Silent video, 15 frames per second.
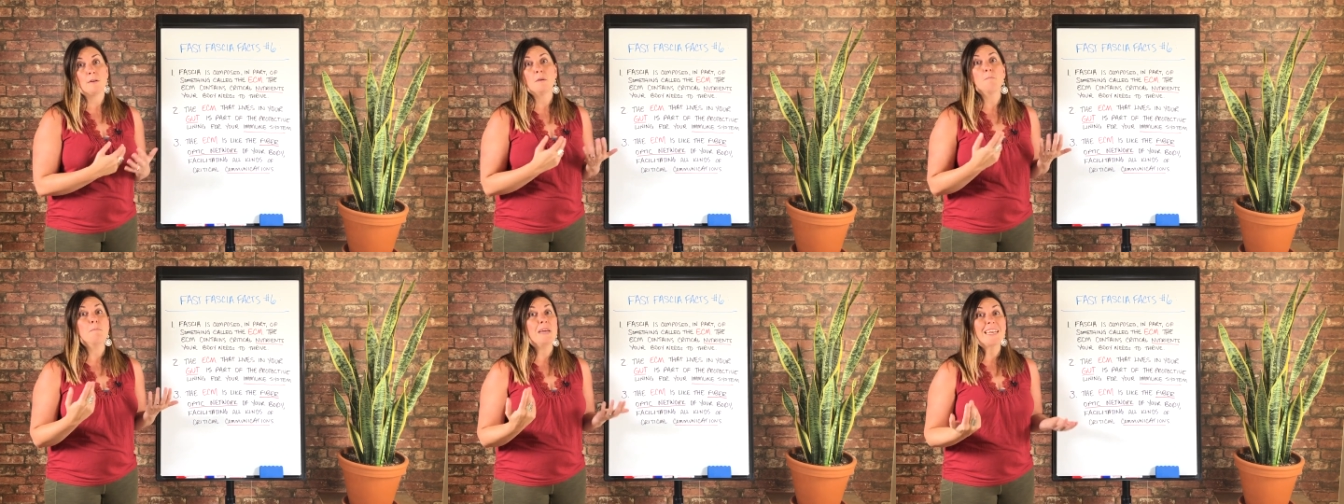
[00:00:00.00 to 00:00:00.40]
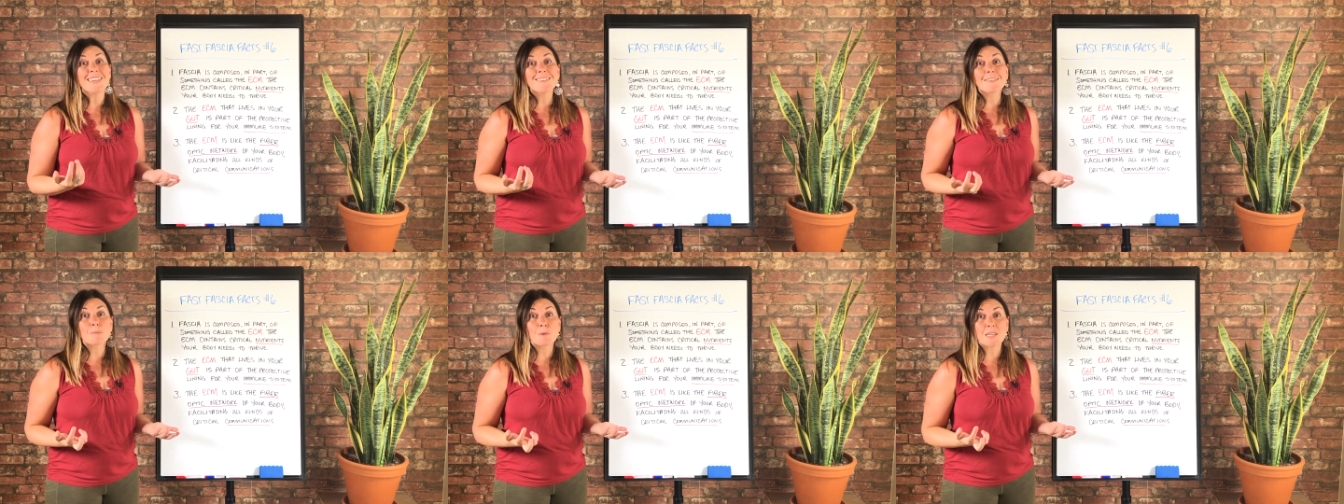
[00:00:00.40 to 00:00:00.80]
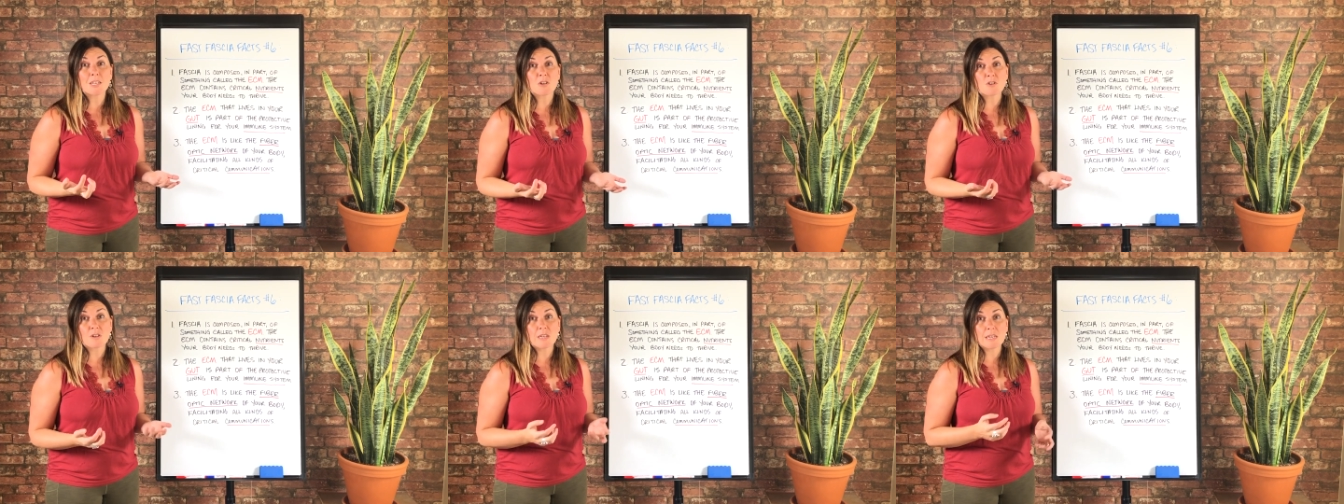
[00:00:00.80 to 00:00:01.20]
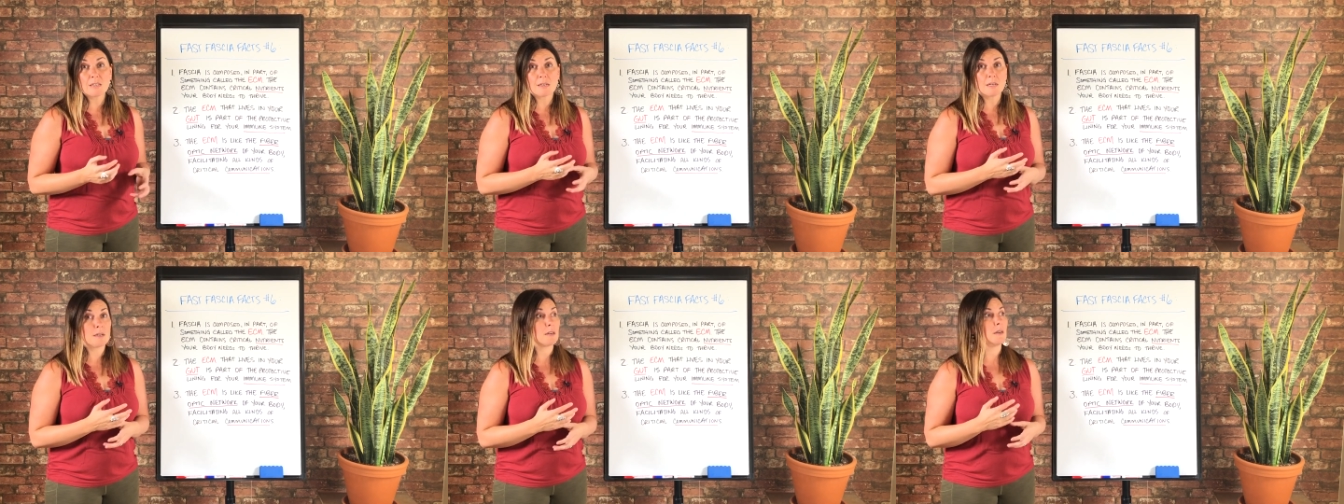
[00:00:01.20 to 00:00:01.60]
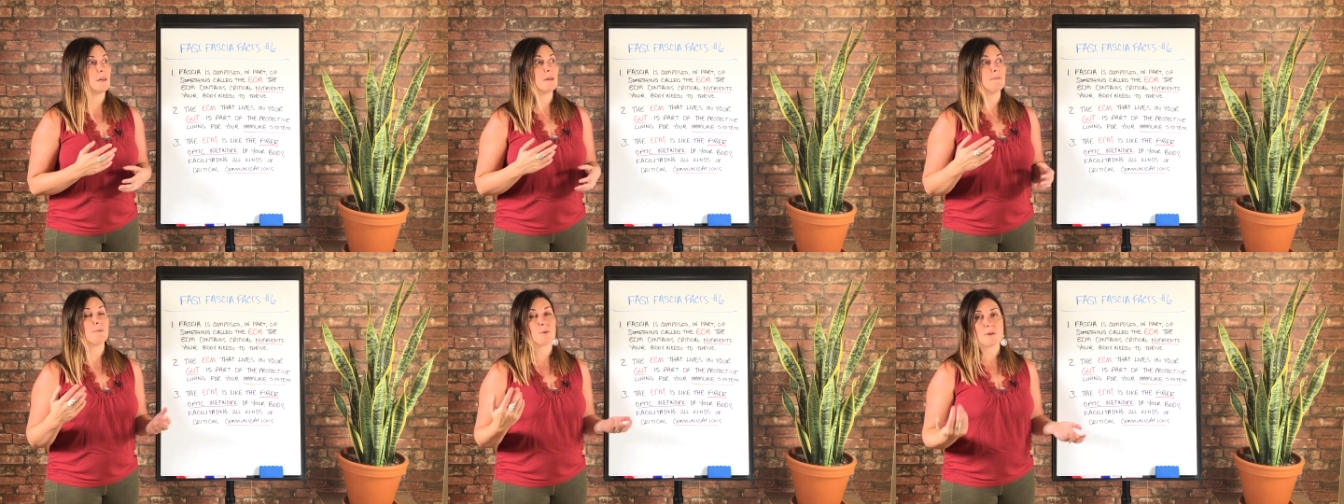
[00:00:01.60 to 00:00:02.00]
minutes, potentially, like
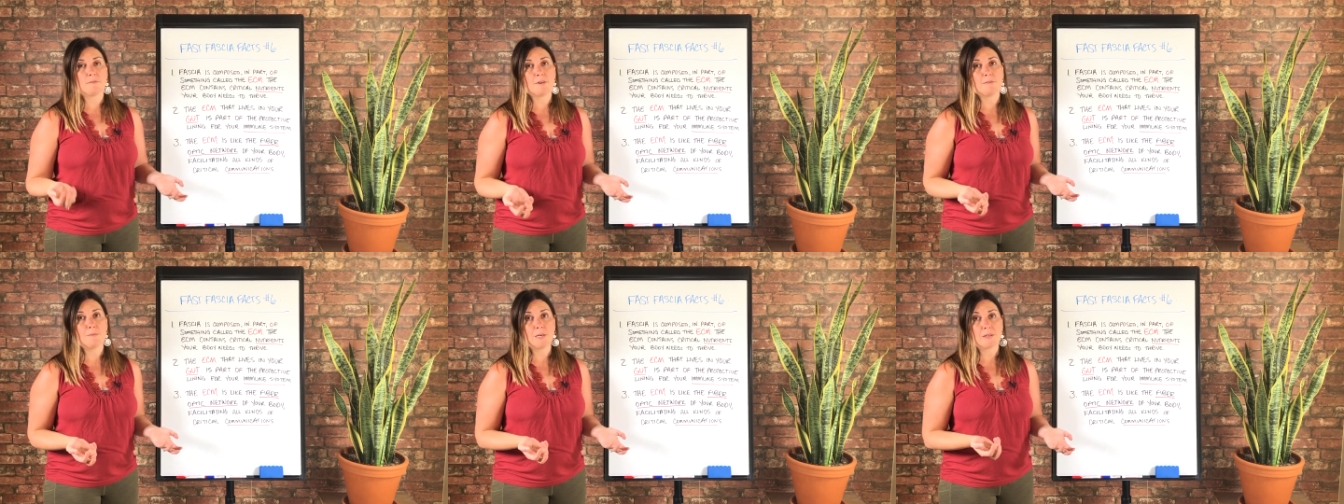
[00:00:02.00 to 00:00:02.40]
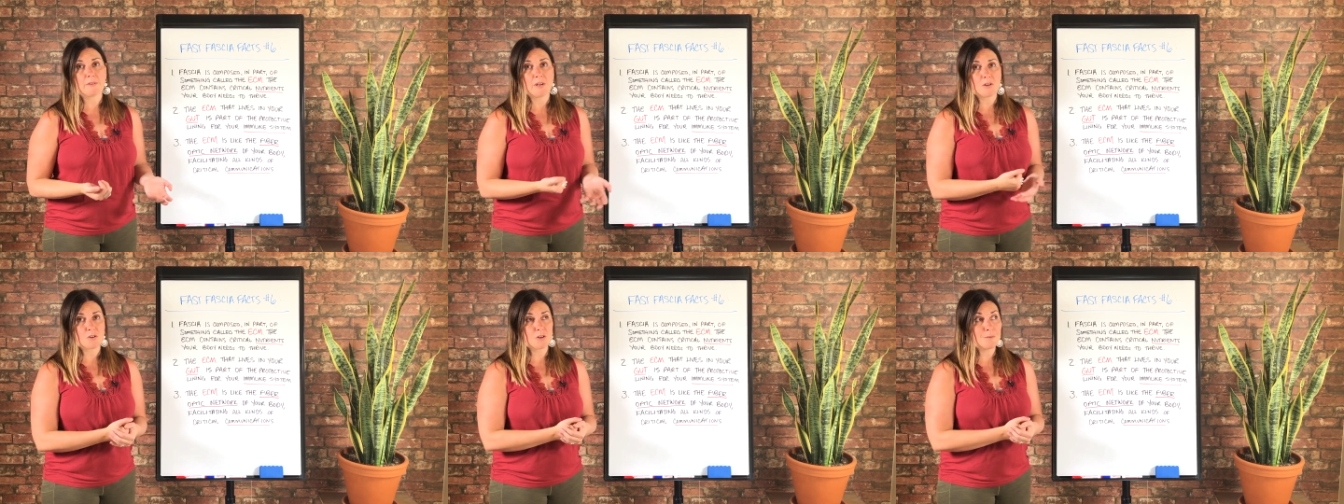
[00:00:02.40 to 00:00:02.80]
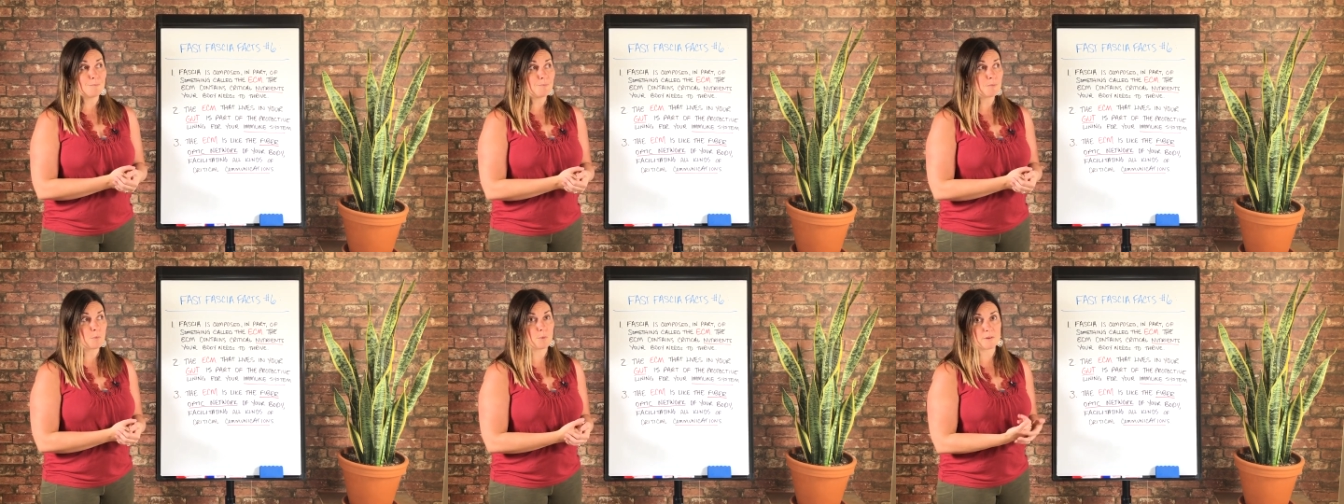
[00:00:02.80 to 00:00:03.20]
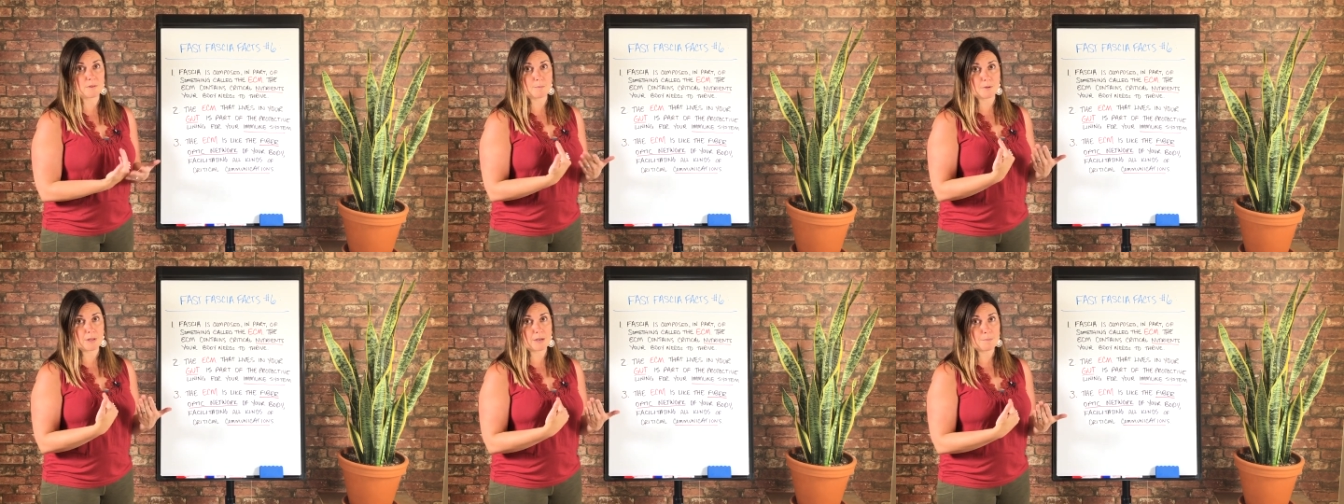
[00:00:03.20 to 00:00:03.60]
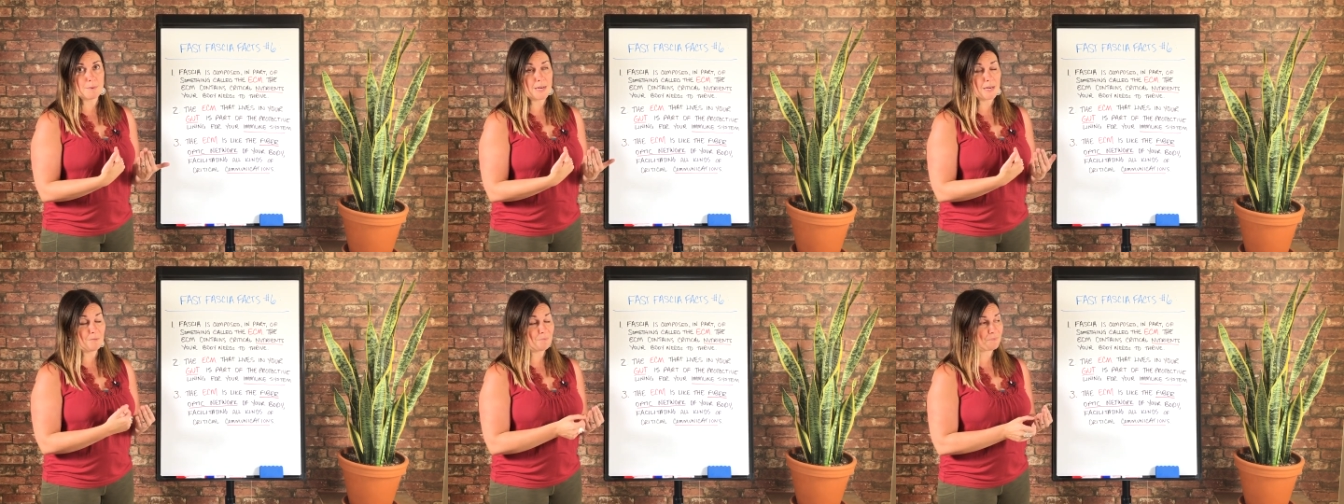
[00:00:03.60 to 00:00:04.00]
a 45 minute session with someone like
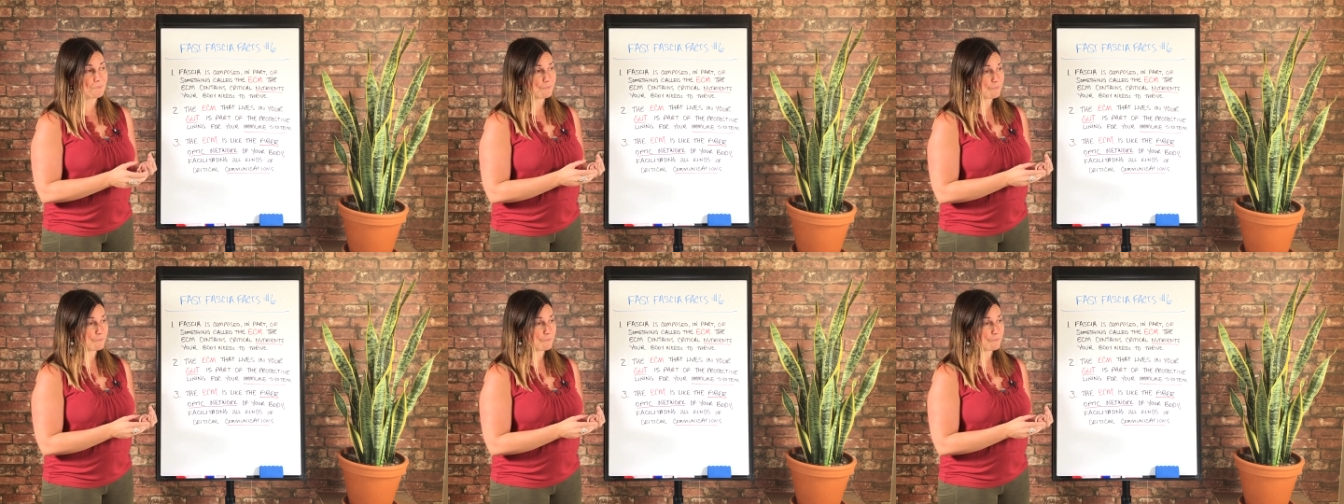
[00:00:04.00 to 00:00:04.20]
me.